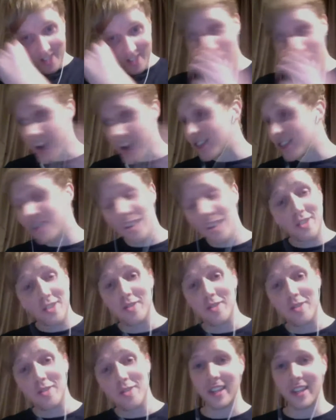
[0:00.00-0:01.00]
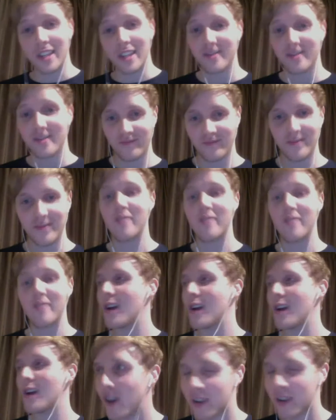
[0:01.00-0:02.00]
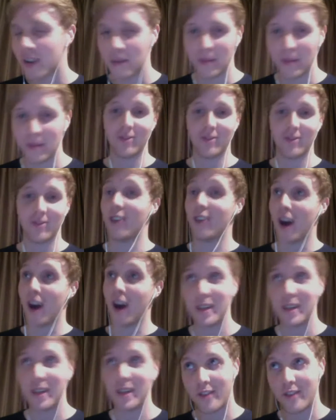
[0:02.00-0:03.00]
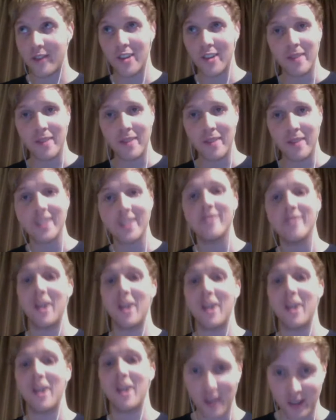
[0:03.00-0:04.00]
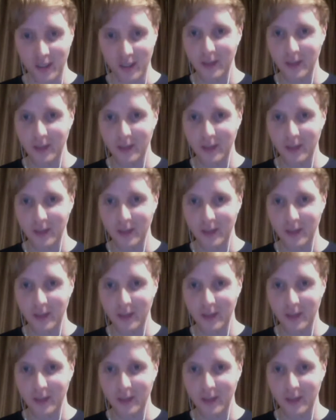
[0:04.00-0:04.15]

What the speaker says: great. It's not too lonely. They're very welcoming when they're not making fun of me. Very welcoming.